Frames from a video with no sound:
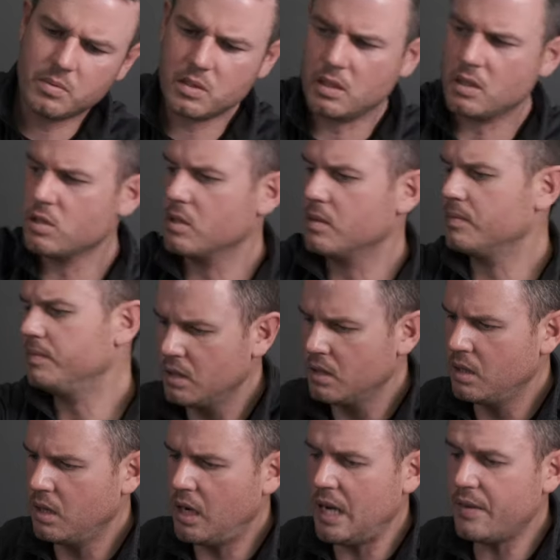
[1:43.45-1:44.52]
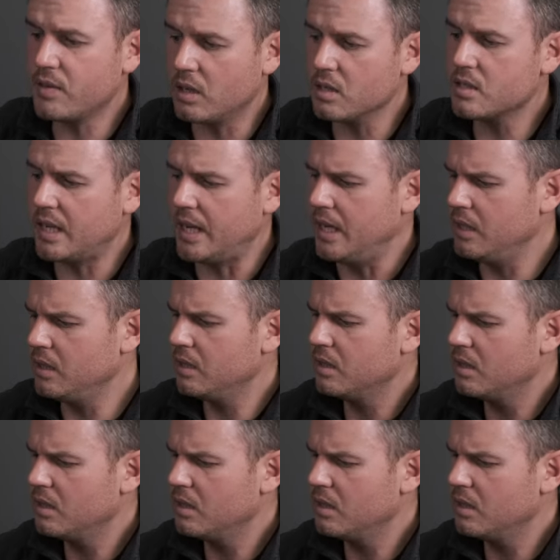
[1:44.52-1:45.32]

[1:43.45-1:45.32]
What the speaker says: section. I have got to say,